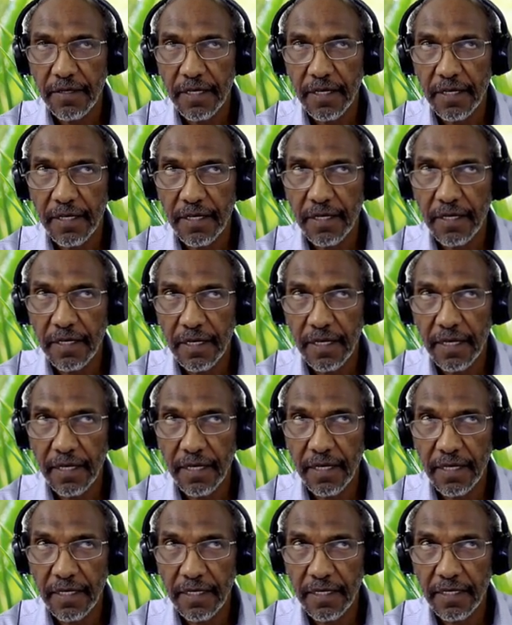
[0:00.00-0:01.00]
uh,
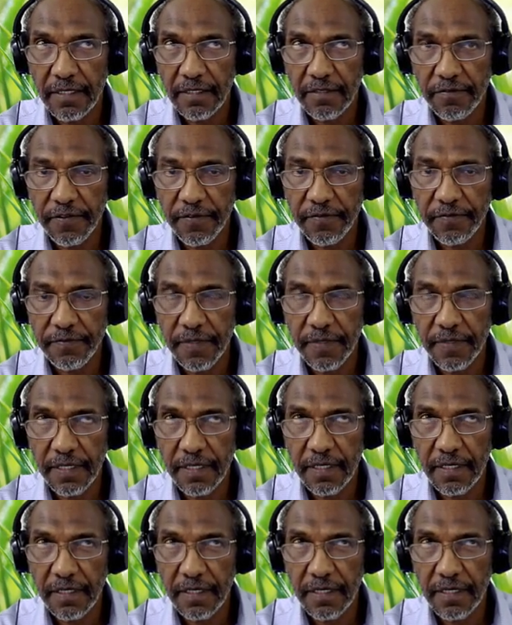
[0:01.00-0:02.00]
and, five,
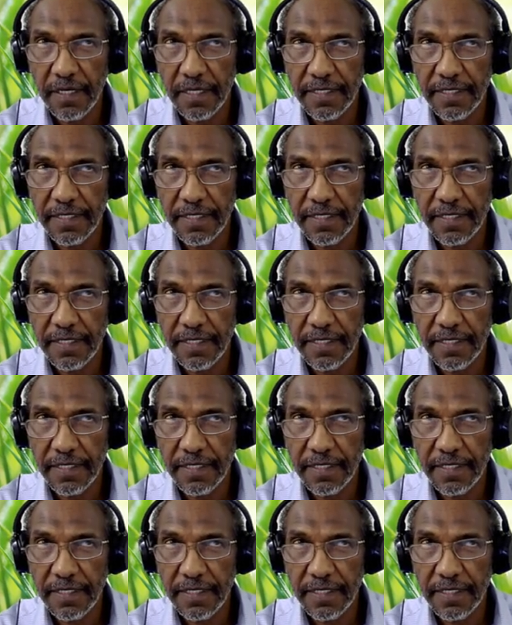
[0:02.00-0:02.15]
uh,